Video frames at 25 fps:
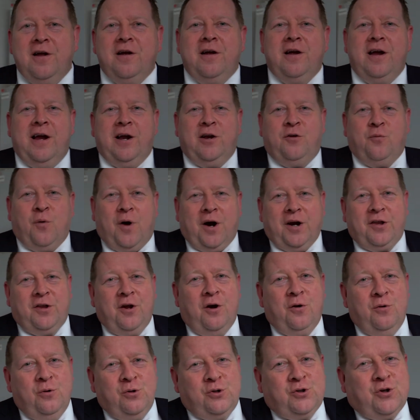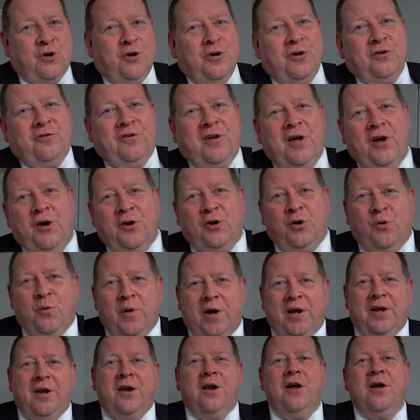Eduardo, who's going to tell you
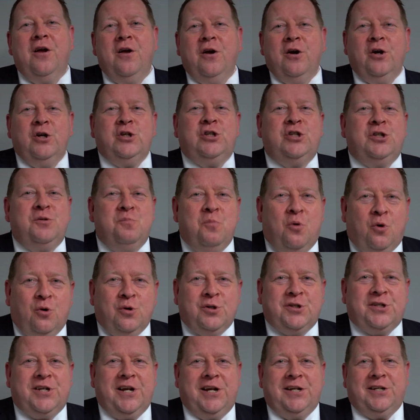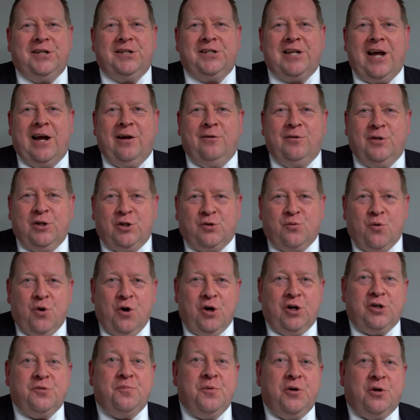in a small sentence how this
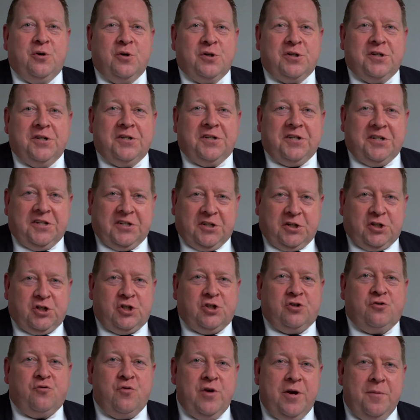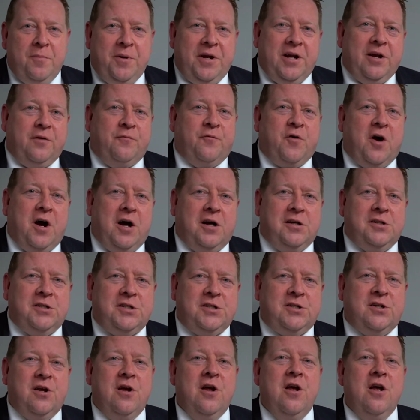works, because it is extremely
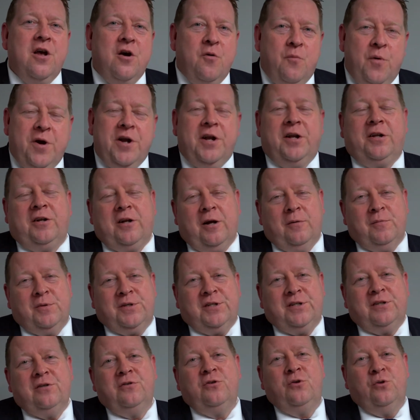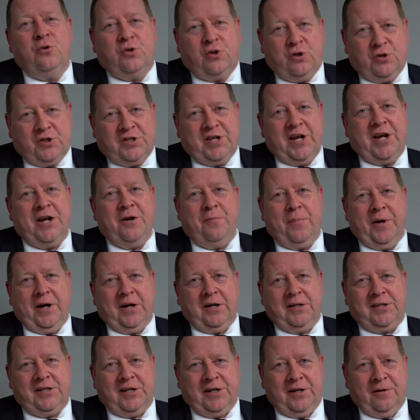advanced when it comes to
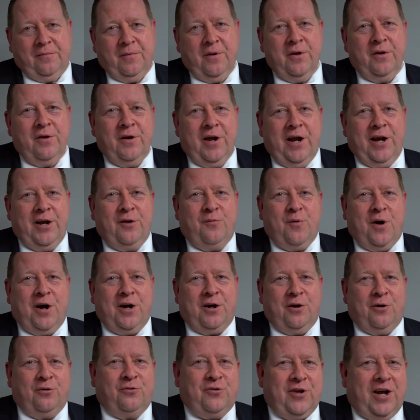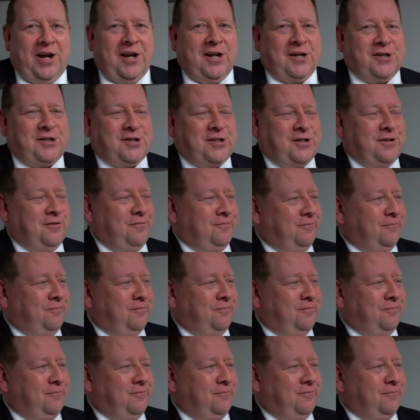sustainability. Eduardo, tell us.